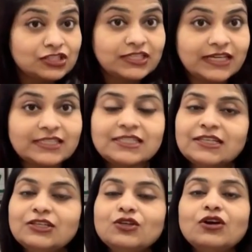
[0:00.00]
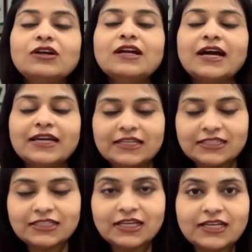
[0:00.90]
test. Your
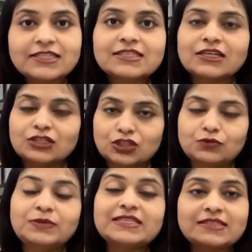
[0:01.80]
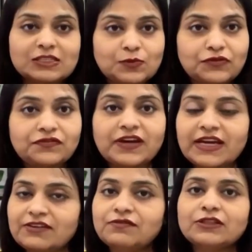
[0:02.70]
IELTS should be
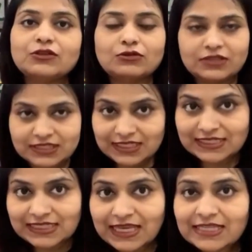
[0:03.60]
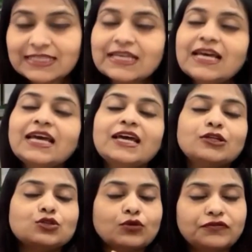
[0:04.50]
6.5 with no less than 6.
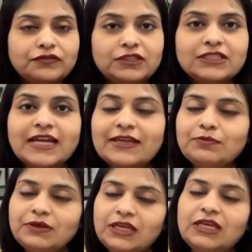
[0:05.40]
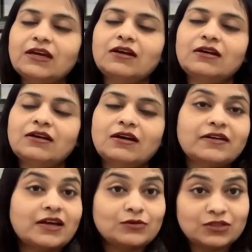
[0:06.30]
TOEFL can be uh,
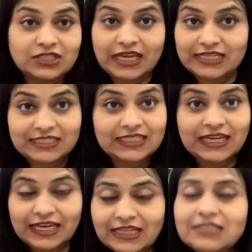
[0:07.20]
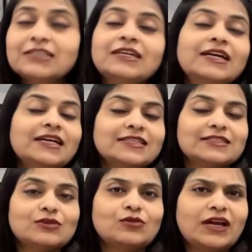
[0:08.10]
around 88.
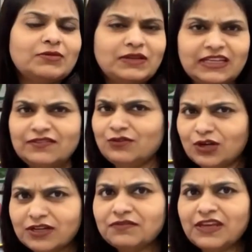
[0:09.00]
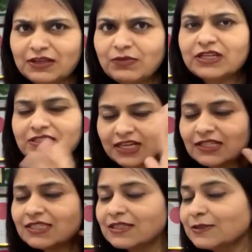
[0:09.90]
So I believe not a very big
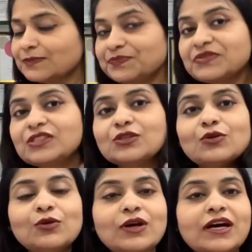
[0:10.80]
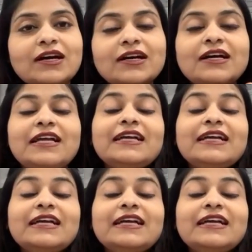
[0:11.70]
task. So uh,